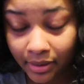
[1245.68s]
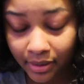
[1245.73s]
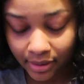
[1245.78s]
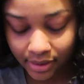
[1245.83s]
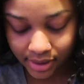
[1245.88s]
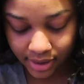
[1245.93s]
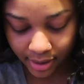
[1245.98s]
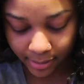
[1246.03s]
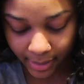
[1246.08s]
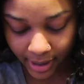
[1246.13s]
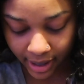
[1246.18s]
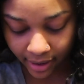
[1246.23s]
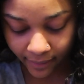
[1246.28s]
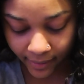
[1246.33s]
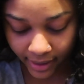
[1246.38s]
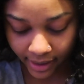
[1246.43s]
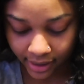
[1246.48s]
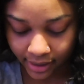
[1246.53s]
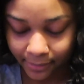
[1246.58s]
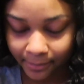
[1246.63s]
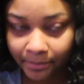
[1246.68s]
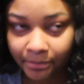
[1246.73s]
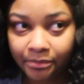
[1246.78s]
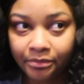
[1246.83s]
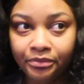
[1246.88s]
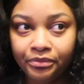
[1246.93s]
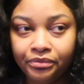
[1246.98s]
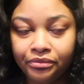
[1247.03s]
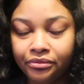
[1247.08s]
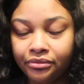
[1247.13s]
somehow
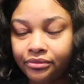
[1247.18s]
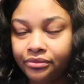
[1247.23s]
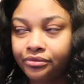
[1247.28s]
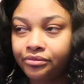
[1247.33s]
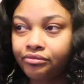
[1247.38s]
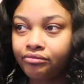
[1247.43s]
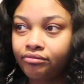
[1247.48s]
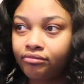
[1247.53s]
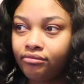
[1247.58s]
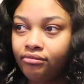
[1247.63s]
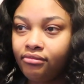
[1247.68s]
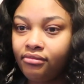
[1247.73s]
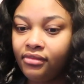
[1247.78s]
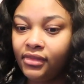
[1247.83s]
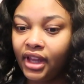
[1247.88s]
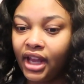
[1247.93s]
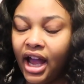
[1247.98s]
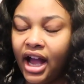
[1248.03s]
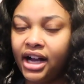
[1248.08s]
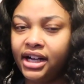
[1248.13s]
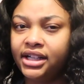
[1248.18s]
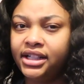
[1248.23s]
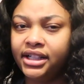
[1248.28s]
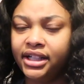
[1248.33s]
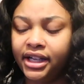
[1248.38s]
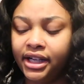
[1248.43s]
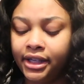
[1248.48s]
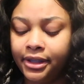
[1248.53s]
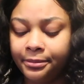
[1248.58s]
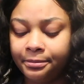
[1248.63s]
I
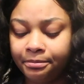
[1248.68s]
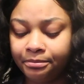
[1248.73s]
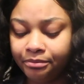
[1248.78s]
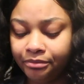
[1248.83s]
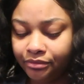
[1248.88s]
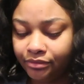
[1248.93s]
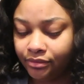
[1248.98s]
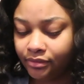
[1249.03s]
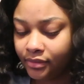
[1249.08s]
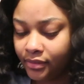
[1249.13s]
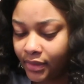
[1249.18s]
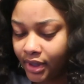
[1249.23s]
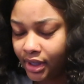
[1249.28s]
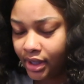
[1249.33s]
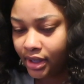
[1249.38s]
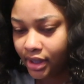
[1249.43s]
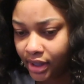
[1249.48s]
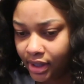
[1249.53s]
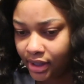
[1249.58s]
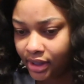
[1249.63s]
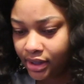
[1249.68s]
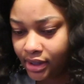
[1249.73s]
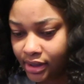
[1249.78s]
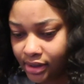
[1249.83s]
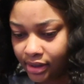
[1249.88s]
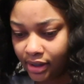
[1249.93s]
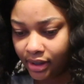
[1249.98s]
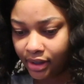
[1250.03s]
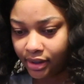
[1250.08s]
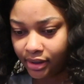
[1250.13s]
couldn't.
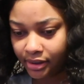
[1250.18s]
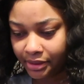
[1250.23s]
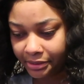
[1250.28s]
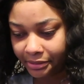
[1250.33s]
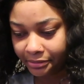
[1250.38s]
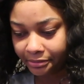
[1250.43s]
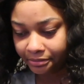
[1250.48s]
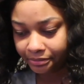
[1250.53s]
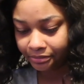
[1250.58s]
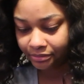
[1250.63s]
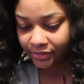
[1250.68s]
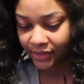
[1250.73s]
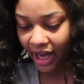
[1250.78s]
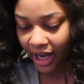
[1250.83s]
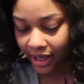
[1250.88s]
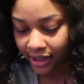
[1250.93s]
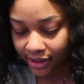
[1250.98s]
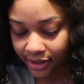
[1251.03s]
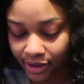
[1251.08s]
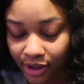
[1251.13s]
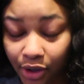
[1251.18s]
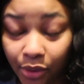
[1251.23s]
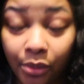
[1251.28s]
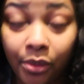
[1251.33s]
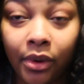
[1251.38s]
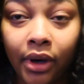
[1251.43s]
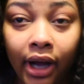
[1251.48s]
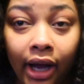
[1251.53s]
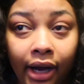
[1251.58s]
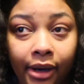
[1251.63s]
I didn't know
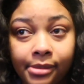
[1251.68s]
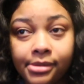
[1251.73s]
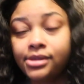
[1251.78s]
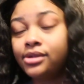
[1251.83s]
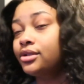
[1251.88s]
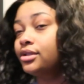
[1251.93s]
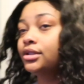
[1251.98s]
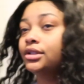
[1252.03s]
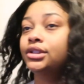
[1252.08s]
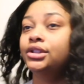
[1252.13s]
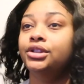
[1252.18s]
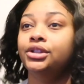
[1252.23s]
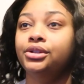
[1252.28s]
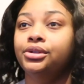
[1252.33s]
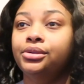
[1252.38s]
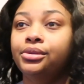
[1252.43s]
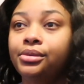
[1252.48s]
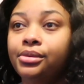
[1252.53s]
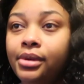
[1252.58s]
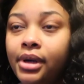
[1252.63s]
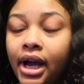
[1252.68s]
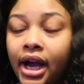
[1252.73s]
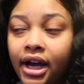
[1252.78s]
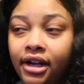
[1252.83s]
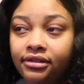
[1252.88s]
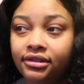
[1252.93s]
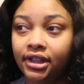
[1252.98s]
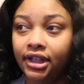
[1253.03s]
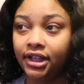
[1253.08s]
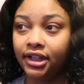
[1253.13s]
what I was going to do
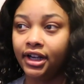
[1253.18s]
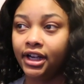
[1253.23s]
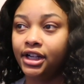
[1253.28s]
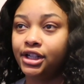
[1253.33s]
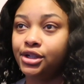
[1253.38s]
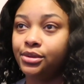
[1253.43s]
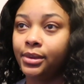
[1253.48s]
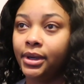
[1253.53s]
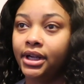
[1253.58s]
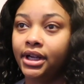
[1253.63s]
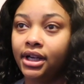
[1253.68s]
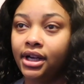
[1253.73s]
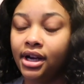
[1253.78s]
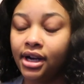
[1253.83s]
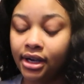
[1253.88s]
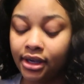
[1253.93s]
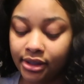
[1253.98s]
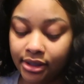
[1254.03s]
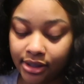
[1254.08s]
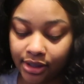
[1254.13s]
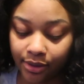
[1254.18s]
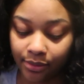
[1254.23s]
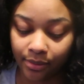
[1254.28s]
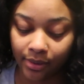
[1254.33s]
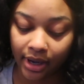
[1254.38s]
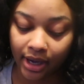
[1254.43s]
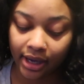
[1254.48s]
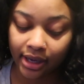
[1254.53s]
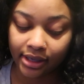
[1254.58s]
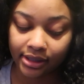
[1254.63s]
after I graduated content
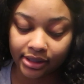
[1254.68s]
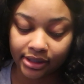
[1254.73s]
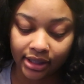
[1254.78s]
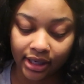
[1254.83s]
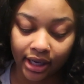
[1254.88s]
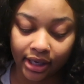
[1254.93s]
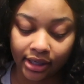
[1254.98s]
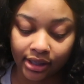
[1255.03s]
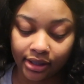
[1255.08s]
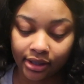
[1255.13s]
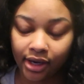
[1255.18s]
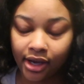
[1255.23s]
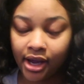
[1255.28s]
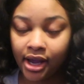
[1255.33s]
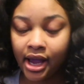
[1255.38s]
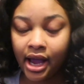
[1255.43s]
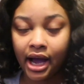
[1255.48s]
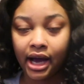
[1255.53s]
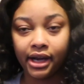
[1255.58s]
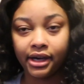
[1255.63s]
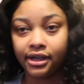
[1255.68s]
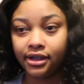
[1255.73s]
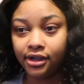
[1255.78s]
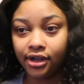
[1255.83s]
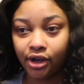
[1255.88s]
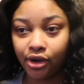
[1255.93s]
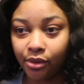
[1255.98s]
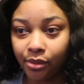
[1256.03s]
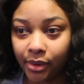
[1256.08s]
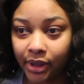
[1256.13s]
wise, and I didn't
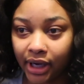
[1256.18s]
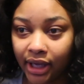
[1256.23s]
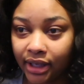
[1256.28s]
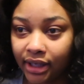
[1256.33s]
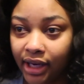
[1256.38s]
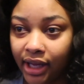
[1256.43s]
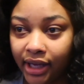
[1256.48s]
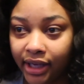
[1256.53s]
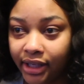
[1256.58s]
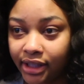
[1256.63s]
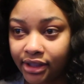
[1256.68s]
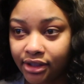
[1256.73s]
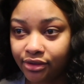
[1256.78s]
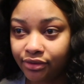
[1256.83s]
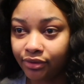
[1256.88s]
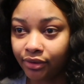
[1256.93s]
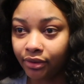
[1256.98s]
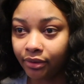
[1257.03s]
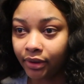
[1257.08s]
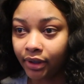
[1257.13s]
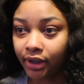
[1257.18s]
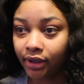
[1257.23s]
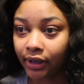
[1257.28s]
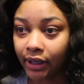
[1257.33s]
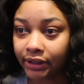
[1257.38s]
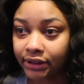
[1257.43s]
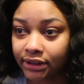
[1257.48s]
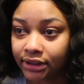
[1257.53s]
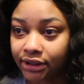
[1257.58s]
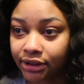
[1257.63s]
know what I liked for real.
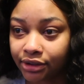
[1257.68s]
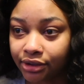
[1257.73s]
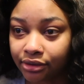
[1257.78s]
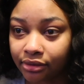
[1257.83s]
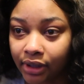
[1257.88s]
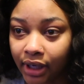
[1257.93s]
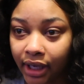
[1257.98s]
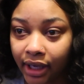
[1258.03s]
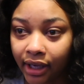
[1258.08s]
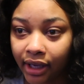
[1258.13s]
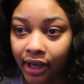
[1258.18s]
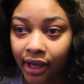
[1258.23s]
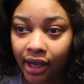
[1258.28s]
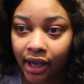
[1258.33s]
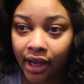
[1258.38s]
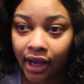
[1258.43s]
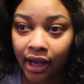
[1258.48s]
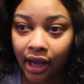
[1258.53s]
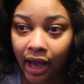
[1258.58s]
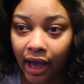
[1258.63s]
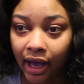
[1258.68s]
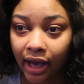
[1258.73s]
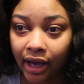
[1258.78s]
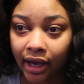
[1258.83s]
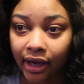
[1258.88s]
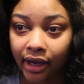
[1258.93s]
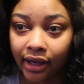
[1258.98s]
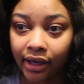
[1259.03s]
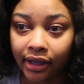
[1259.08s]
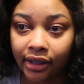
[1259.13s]
I just knew that
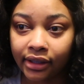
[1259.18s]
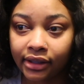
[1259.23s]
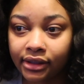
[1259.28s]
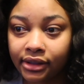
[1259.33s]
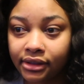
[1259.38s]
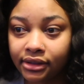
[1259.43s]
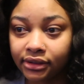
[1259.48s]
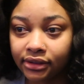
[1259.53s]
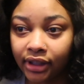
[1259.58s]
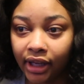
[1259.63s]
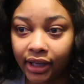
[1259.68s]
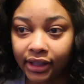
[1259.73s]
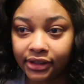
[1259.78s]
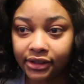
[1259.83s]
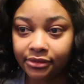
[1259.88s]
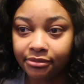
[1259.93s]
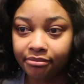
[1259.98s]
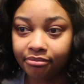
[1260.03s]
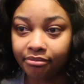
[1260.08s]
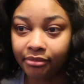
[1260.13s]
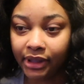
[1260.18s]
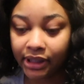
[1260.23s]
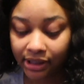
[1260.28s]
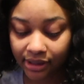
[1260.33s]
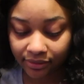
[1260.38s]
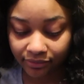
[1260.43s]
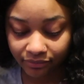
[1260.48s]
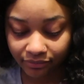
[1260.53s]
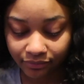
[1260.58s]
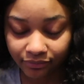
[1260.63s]
I liked
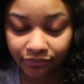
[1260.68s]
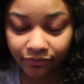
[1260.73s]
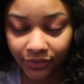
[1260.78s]
making